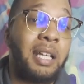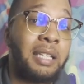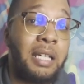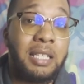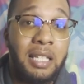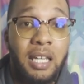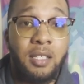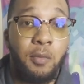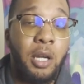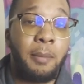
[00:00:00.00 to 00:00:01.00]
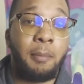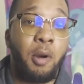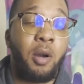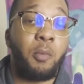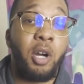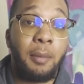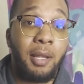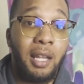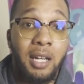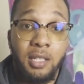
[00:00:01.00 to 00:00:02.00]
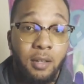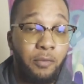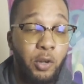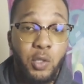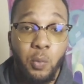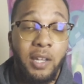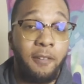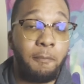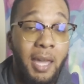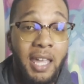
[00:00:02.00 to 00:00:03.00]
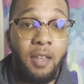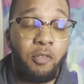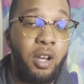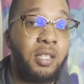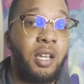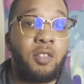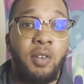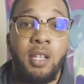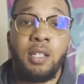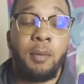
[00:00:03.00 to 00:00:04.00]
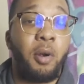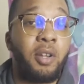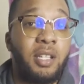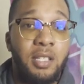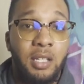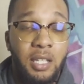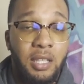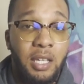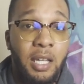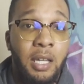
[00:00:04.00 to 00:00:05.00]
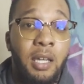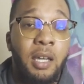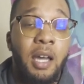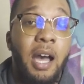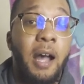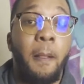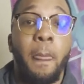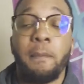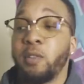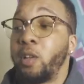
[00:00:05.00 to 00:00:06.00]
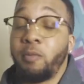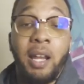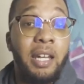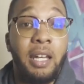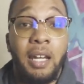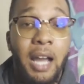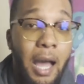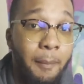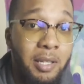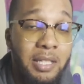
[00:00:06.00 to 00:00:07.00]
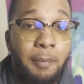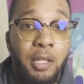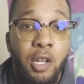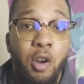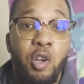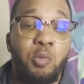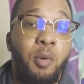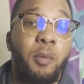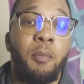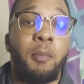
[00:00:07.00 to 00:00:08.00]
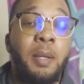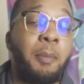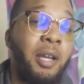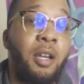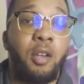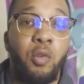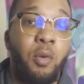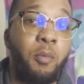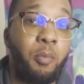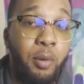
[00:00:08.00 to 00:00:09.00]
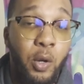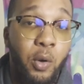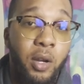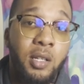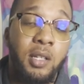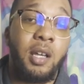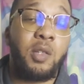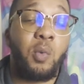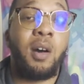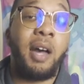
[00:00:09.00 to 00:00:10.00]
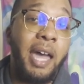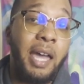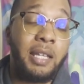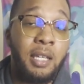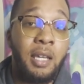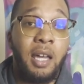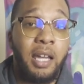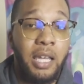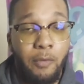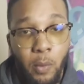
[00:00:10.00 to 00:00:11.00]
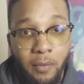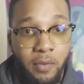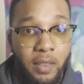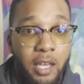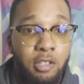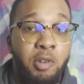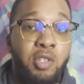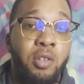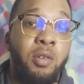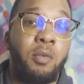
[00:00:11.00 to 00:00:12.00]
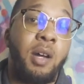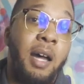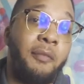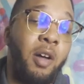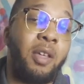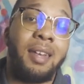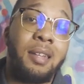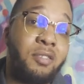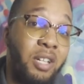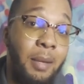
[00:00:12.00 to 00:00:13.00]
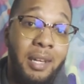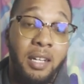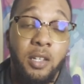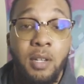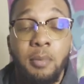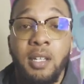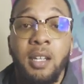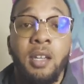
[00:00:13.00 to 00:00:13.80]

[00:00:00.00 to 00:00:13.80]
Contagious Collection. We're gonna be we're gonna be launching the first week of May. If you guys are interested in purchasing anything, um, write it in the comments. Let me know because we're depending on doing pre-orders as well as a giveaway for that. So make sure you uh, follow the Instagram in the description.